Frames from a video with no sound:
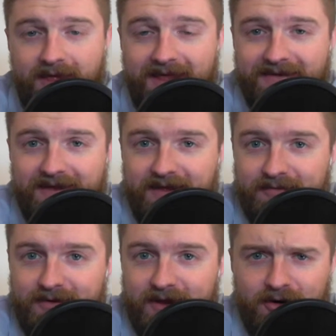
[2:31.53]
and
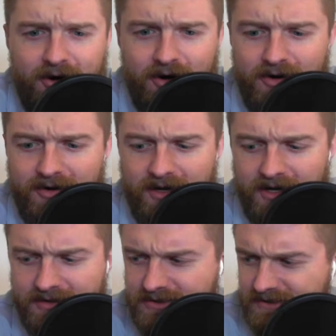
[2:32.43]
Dave
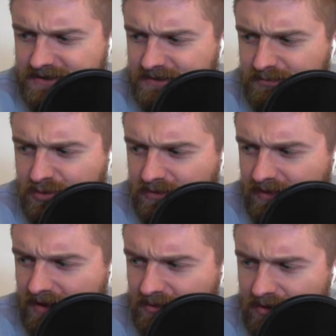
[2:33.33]
Gerhardt just put
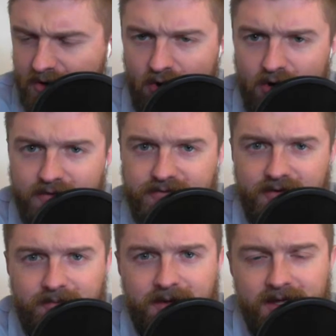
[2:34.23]
together an
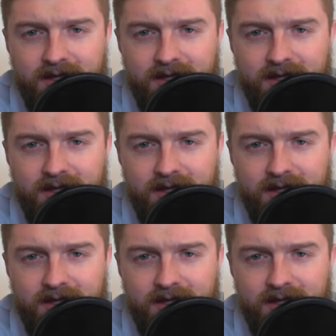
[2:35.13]
awesome